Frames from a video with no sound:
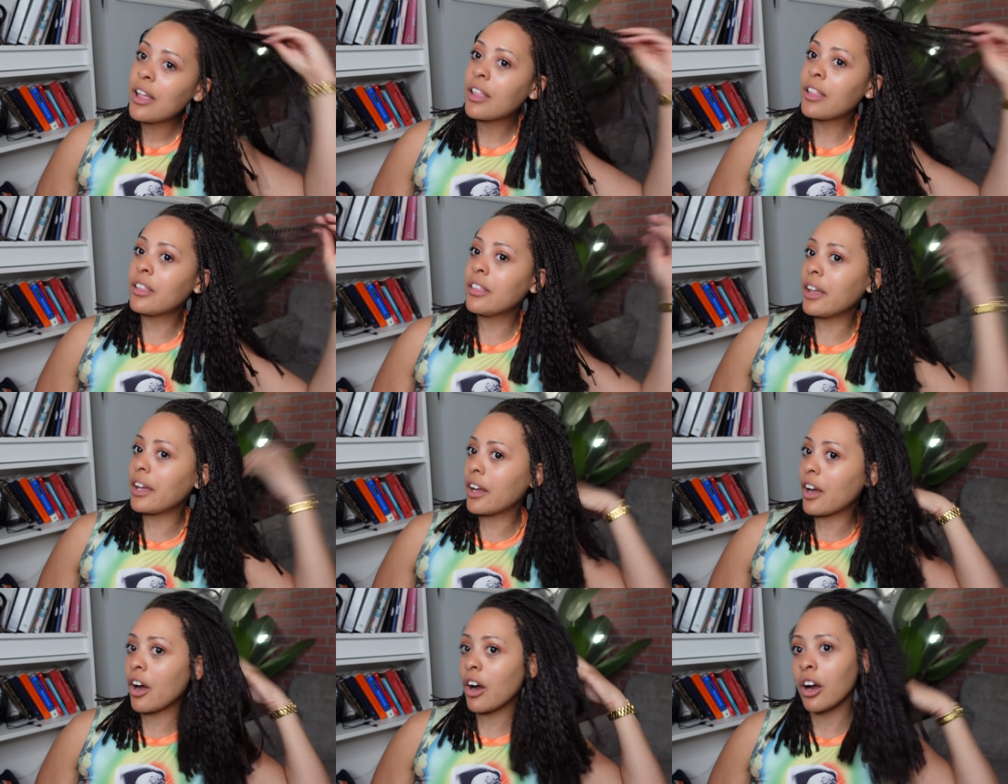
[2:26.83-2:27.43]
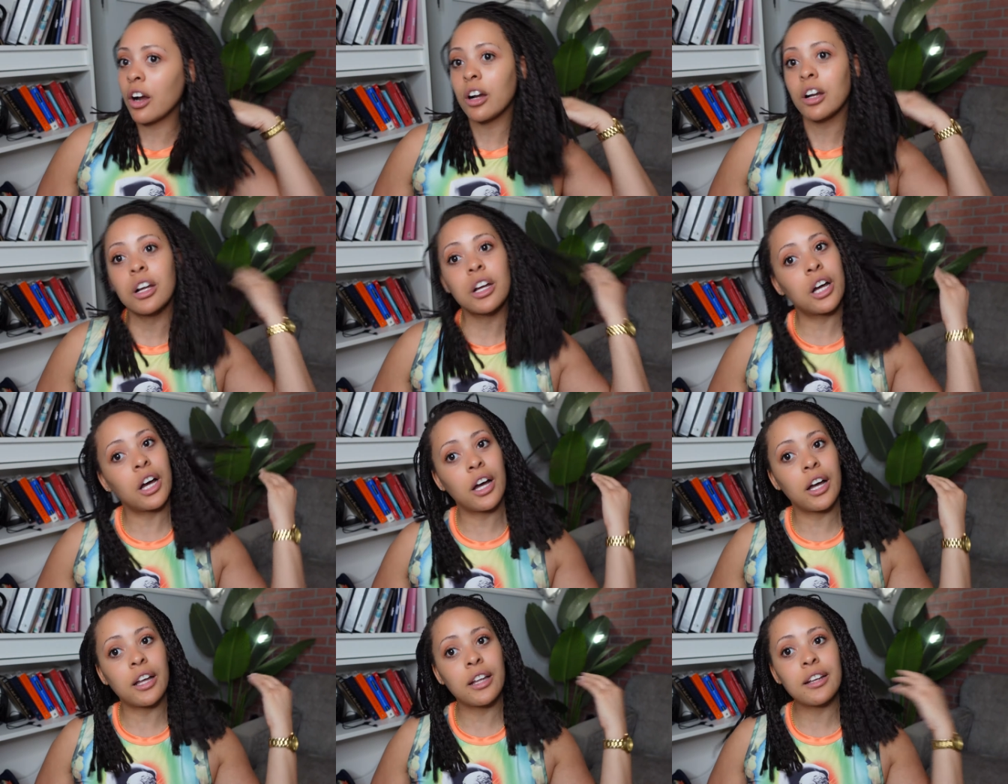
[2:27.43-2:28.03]
They are
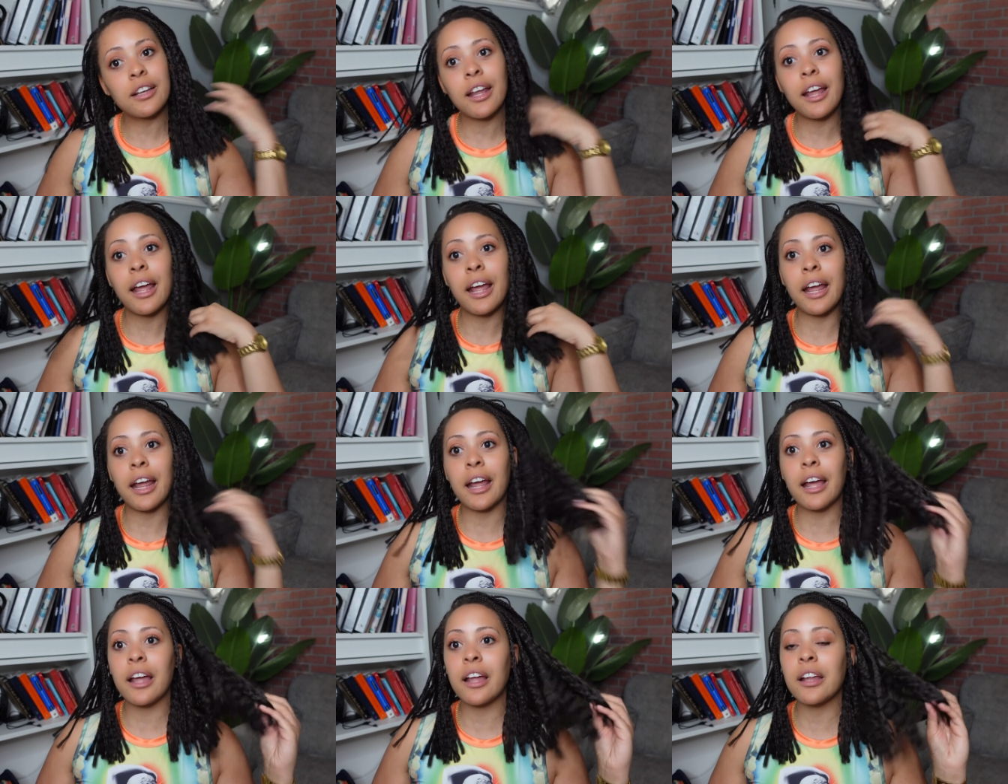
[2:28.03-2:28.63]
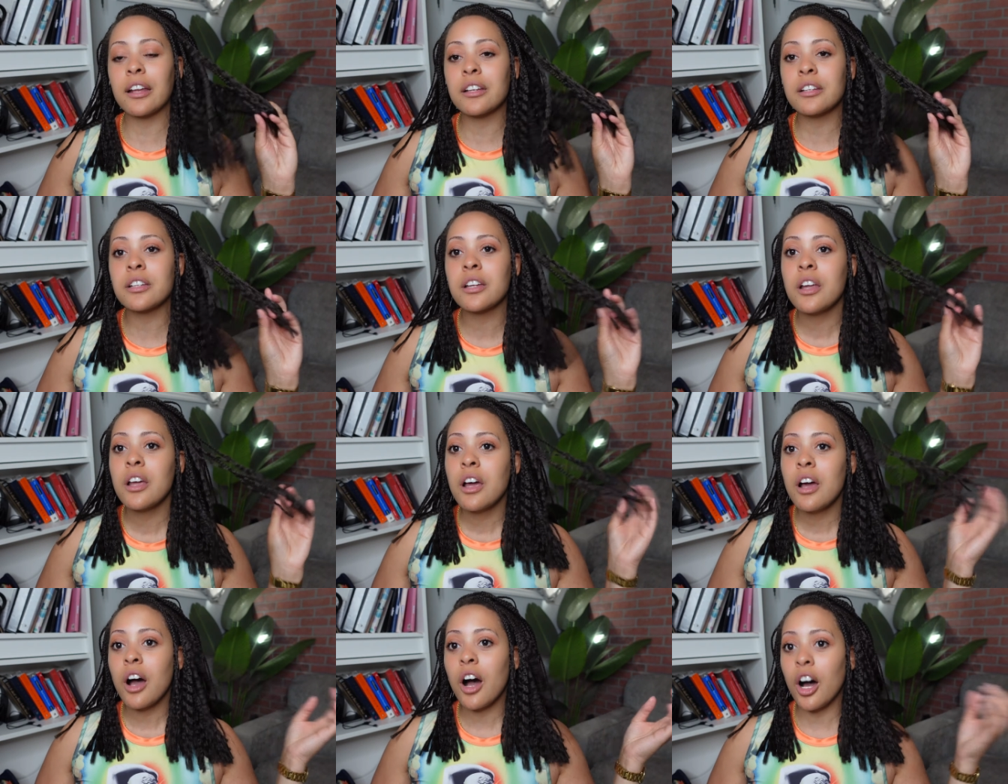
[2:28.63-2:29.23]
cut and
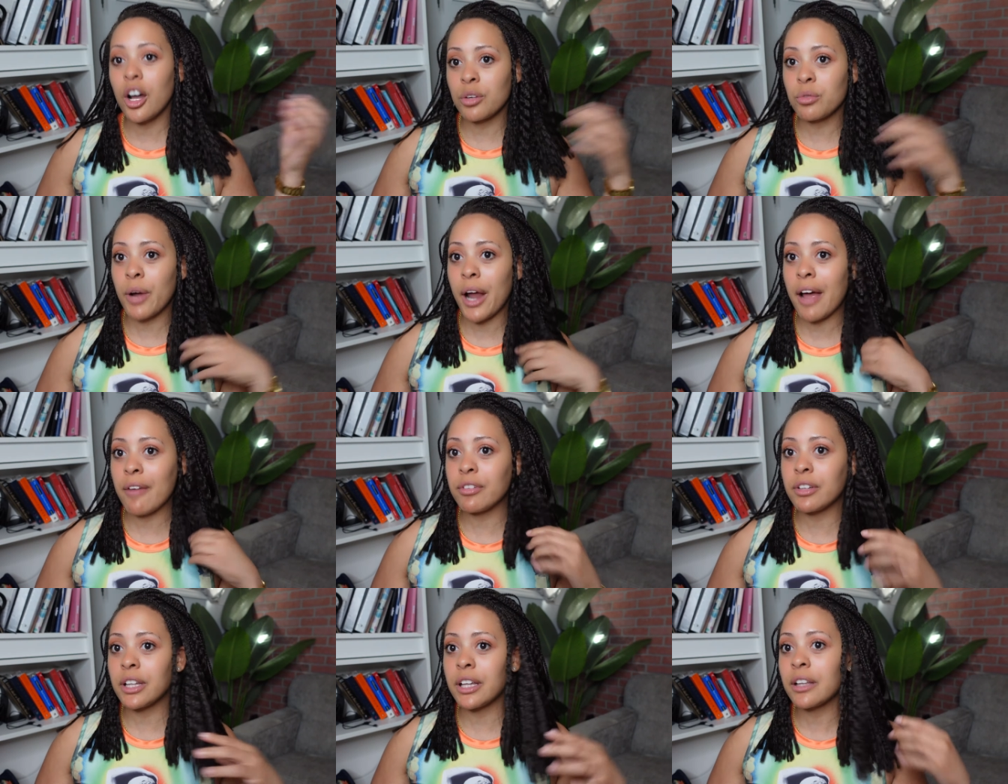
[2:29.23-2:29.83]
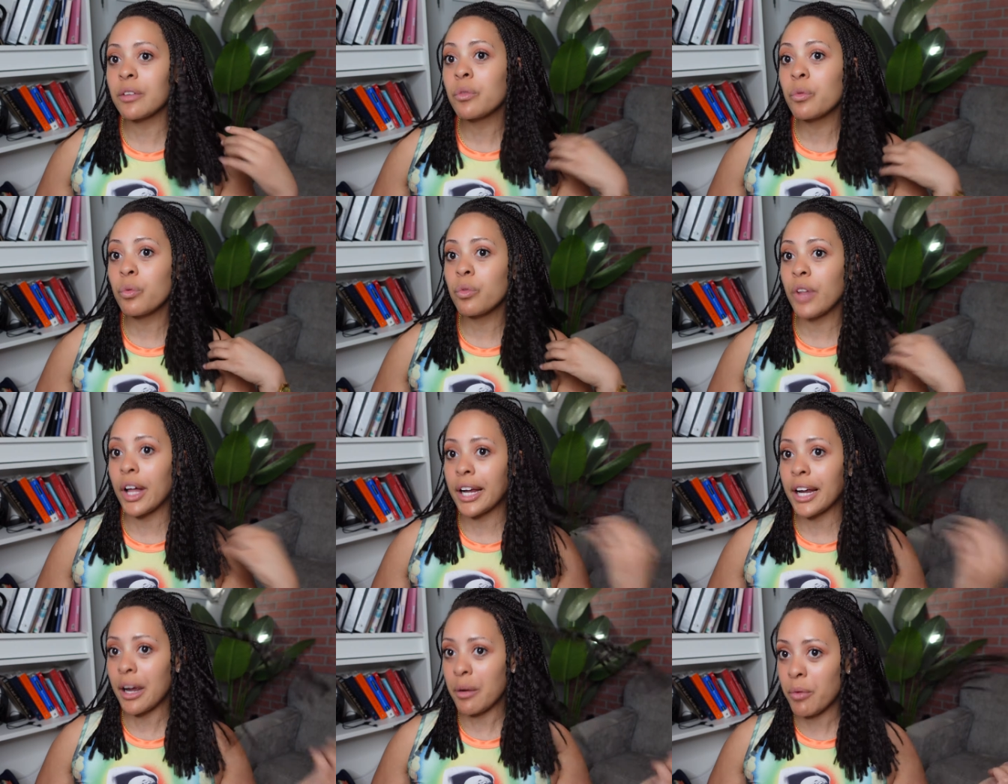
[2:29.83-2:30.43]
unraveling
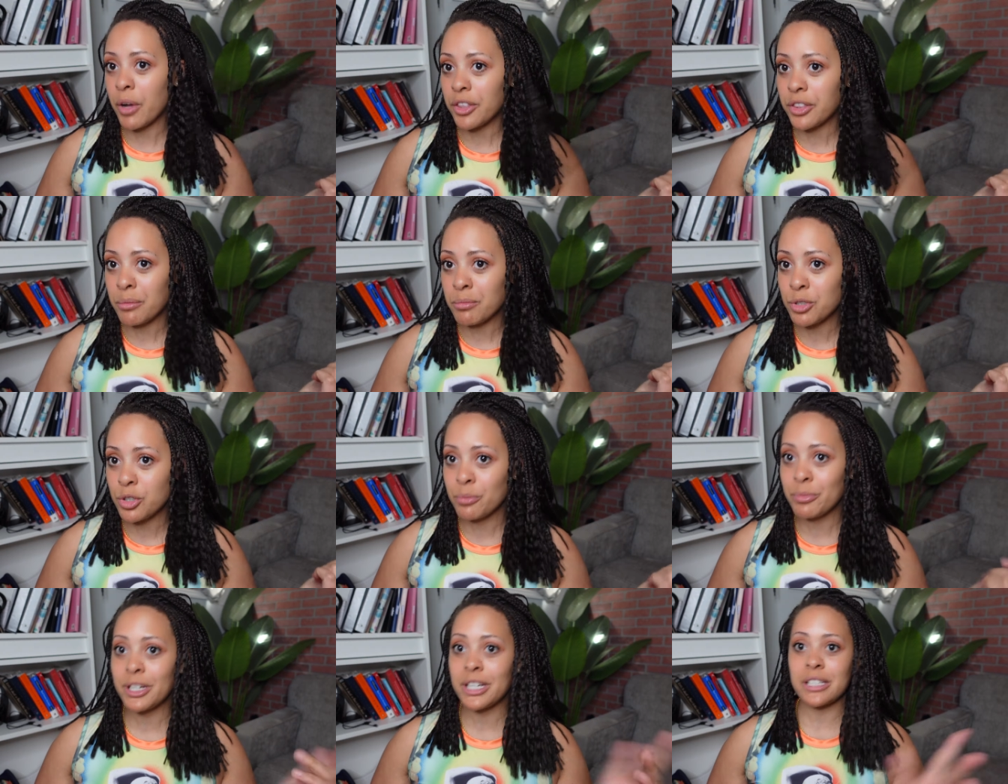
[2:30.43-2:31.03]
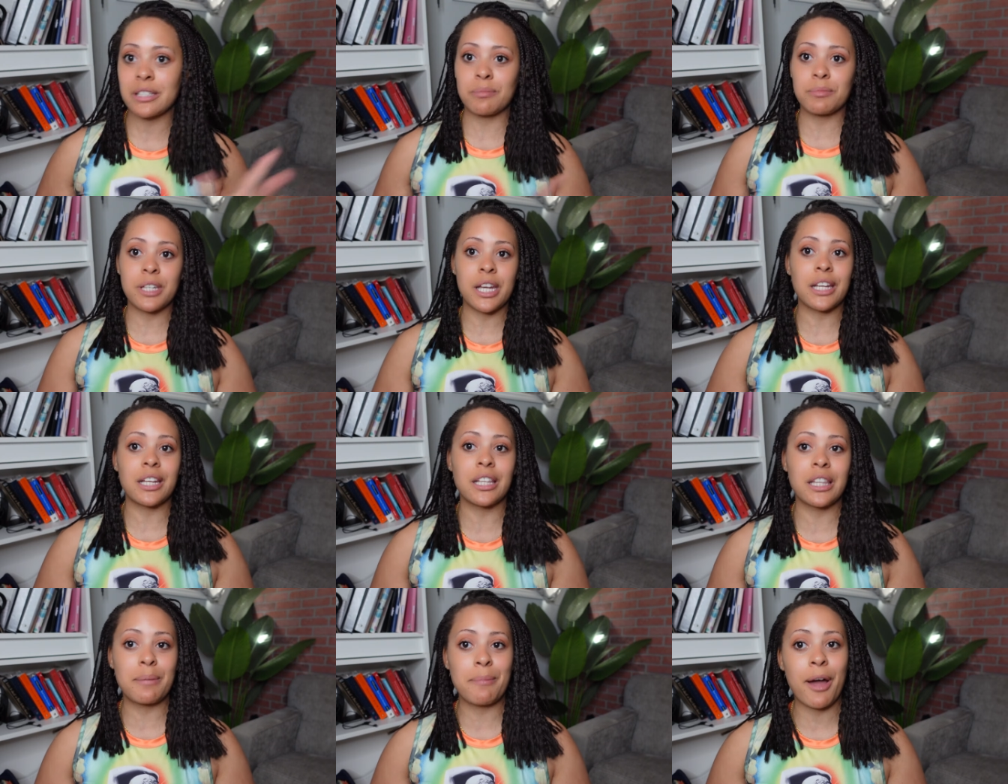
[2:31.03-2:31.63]
like I want them to because I'm
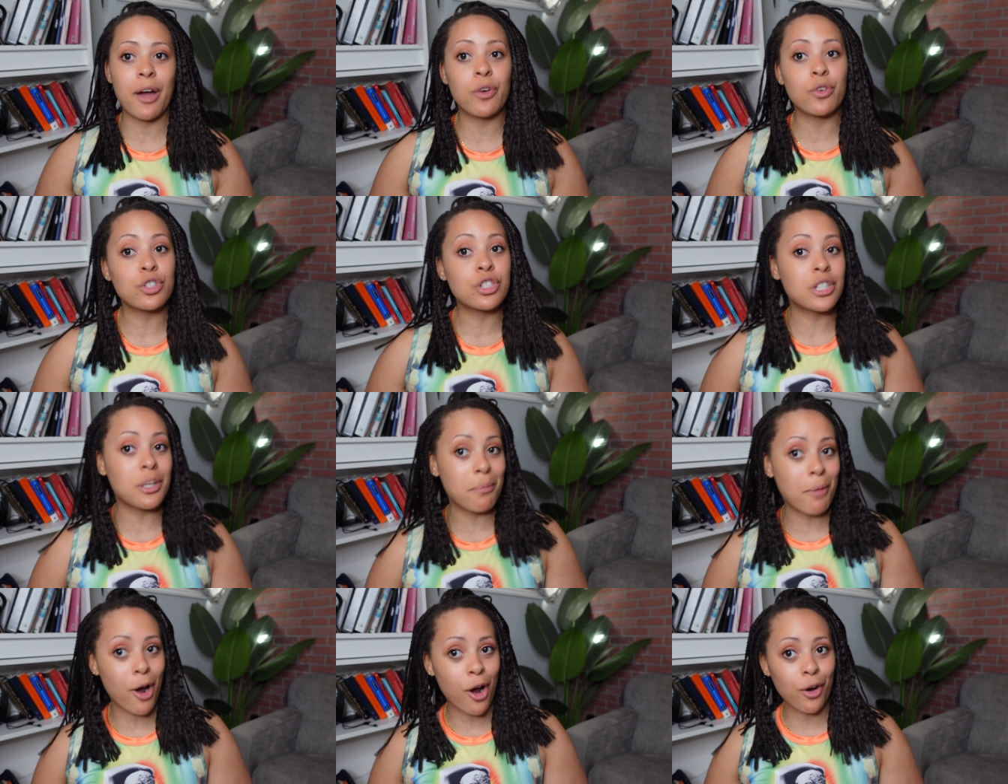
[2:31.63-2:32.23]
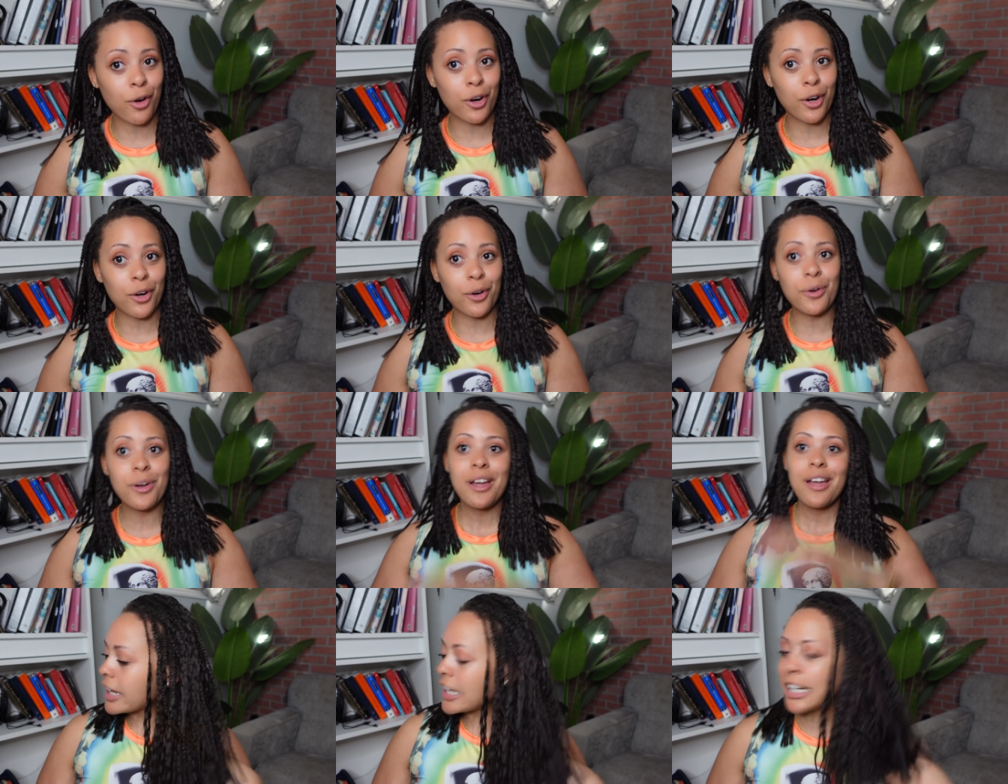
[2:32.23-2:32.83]
taking them out tomorrow.